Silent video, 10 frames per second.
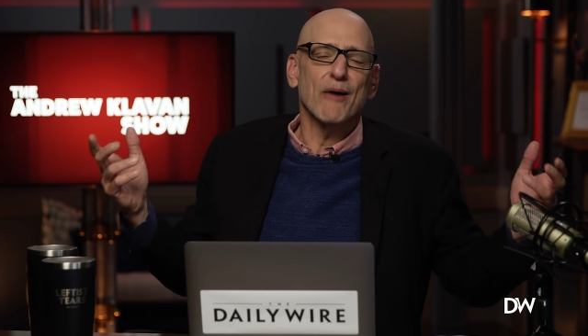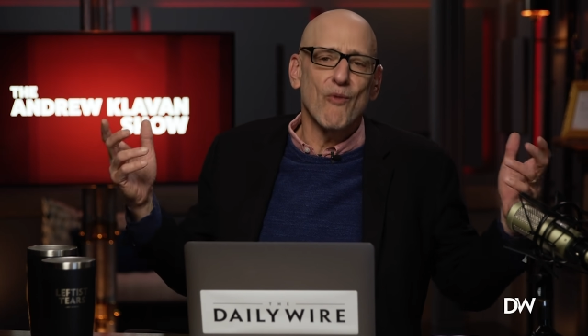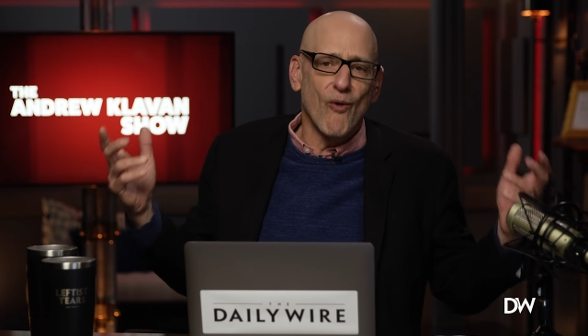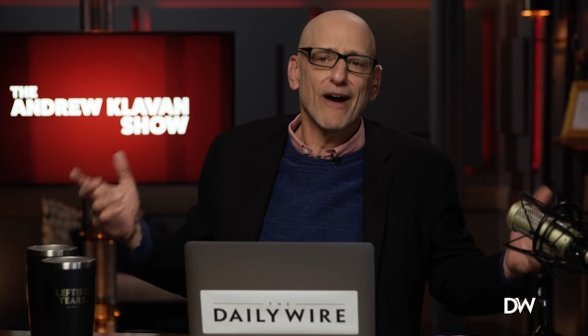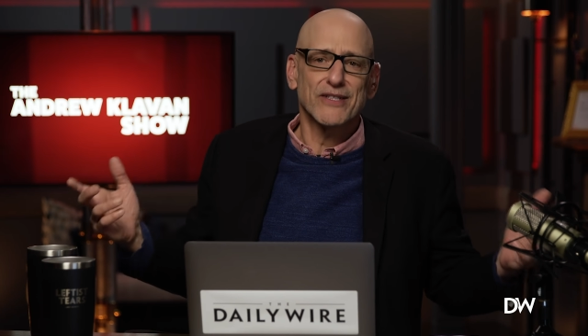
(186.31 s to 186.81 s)

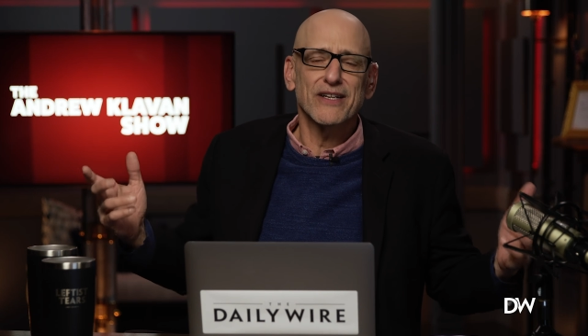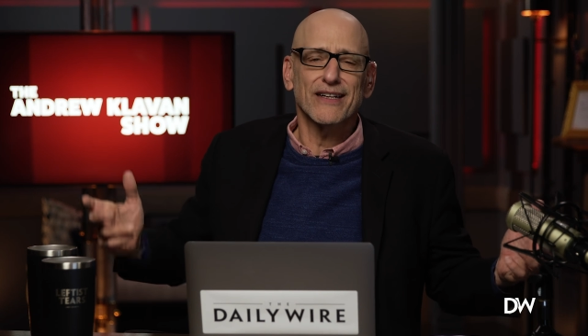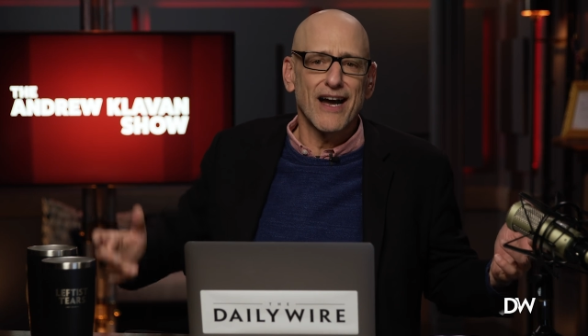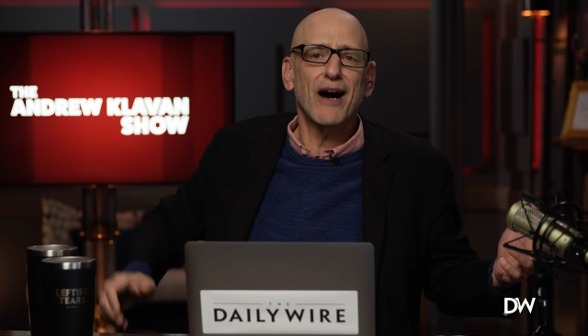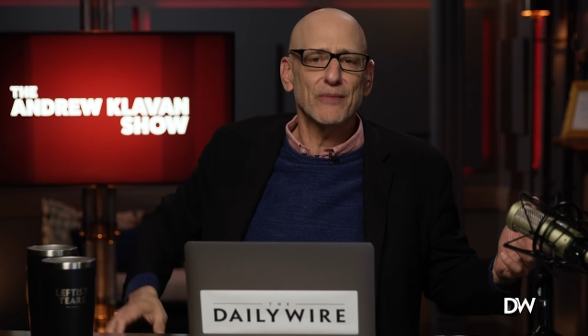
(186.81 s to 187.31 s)
I'm watching
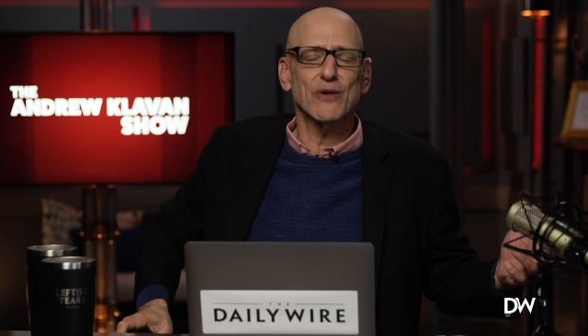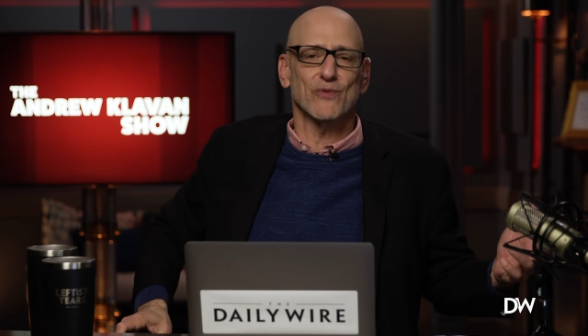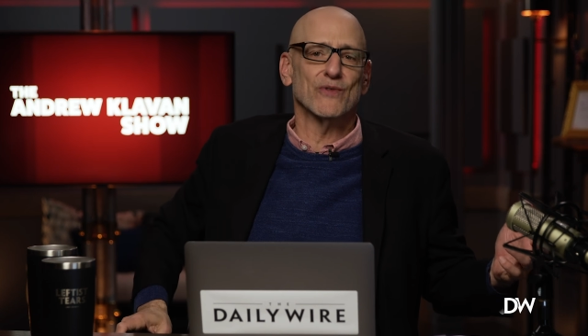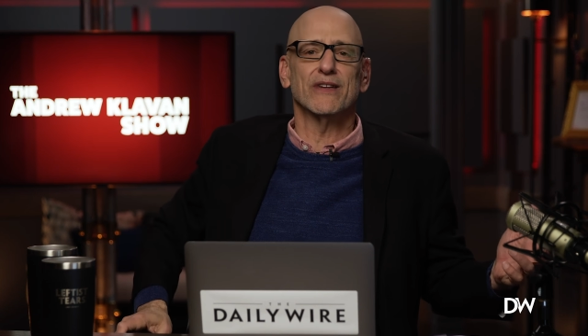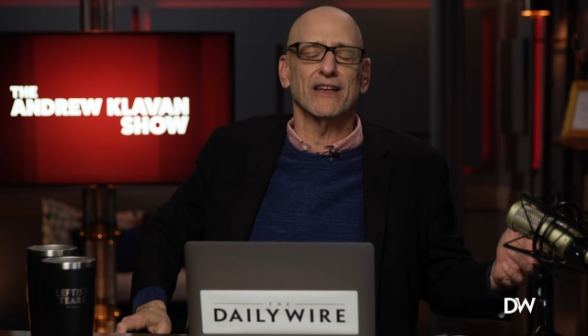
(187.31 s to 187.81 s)
a comedy
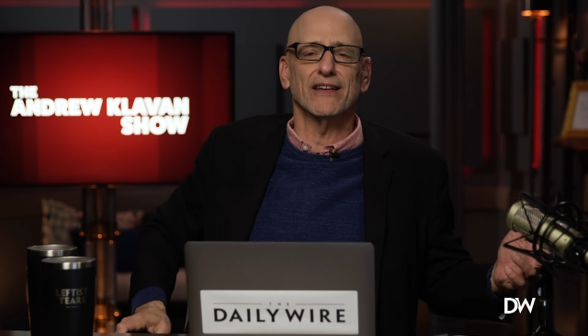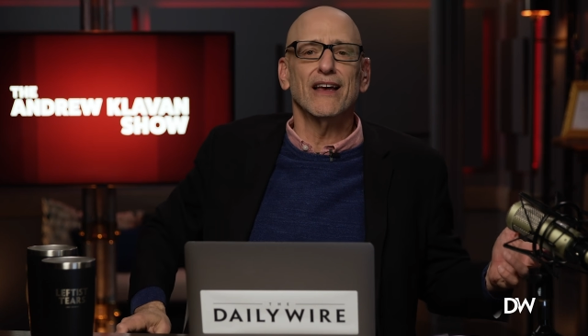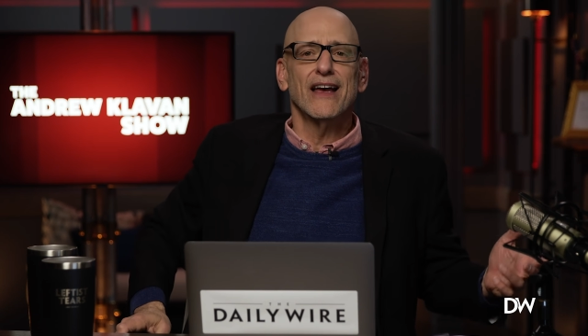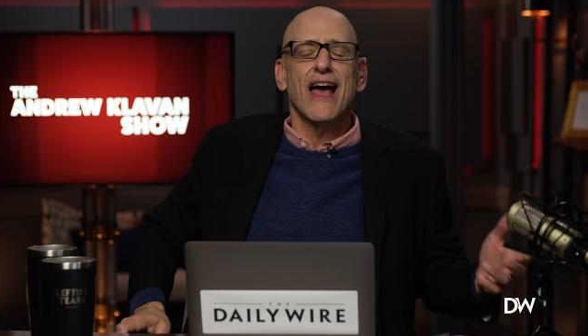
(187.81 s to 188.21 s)
routine.